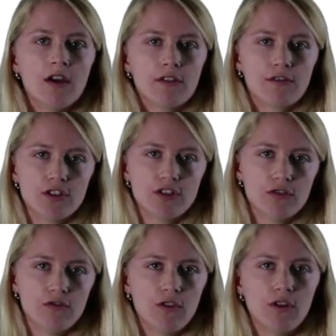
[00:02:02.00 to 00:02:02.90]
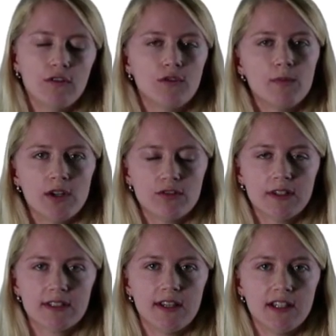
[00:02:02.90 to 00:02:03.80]
First of all, we're
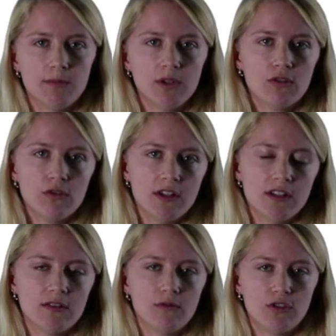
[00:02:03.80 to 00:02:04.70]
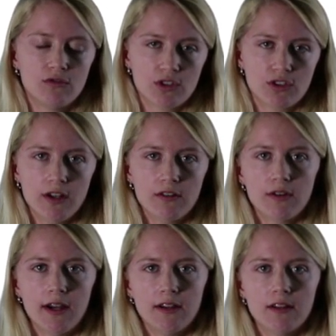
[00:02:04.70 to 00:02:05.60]
measuring seismic noise, which was
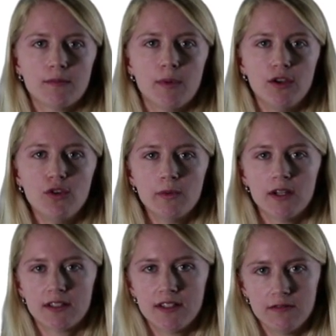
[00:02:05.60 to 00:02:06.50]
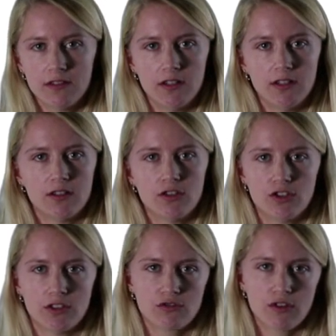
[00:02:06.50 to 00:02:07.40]
generated by human activity, such
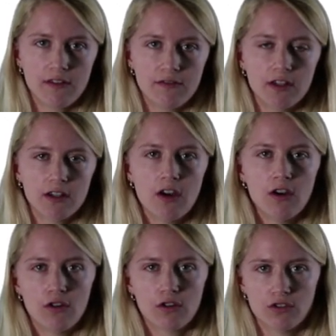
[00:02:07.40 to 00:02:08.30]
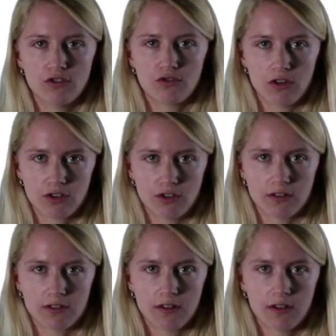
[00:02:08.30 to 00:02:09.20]
as traffic or
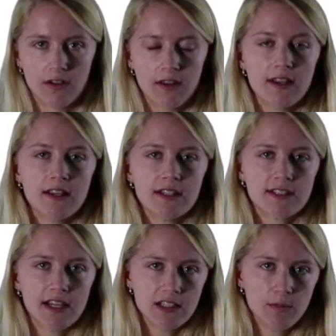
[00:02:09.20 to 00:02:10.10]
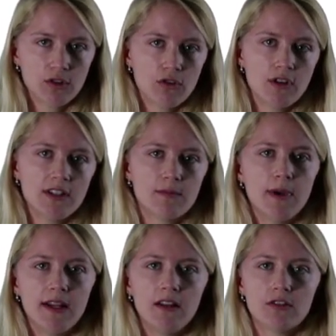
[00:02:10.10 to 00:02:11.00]
constructions. Seismic noise
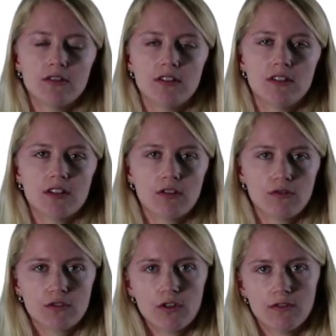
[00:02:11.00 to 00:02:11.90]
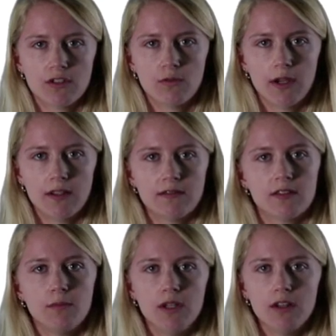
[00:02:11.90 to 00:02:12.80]
mainly consists out of surface waves,
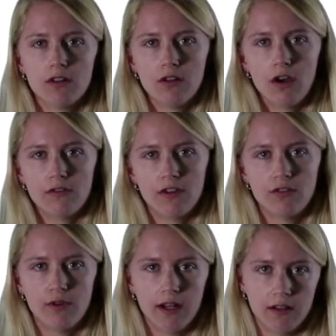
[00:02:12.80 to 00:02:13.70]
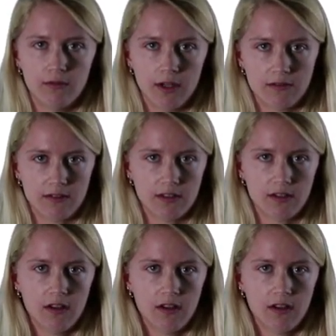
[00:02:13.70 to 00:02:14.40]
meaning loft and Rayleigh waves.